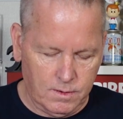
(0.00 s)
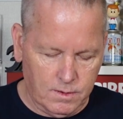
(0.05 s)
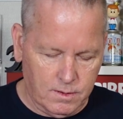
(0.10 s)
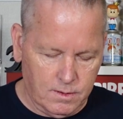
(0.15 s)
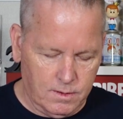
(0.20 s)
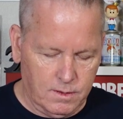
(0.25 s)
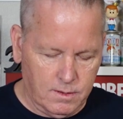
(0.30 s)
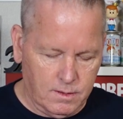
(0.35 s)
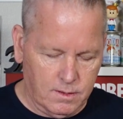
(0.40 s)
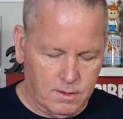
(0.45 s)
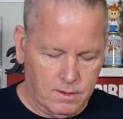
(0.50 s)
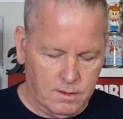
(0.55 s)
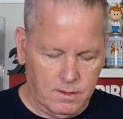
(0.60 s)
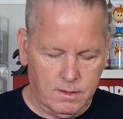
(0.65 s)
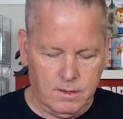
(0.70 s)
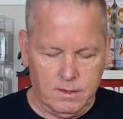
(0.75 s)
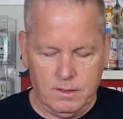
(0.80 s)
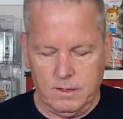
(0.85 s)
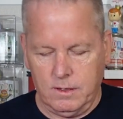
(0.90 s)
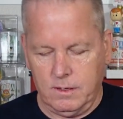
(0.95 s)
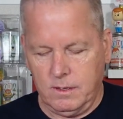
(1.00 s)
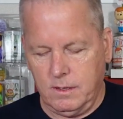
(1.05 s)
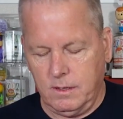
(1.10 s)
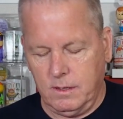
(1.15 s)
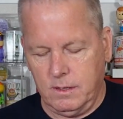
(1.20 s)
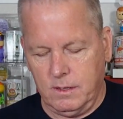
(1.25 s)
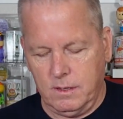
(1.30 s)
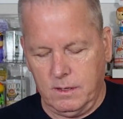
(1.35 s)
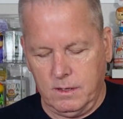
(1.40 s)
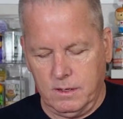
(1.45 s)

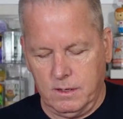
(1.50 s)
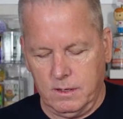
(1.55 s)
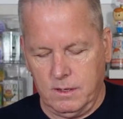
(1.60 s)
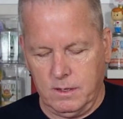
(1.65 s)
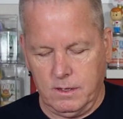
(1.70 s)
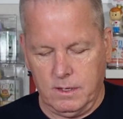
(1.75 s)
(silence)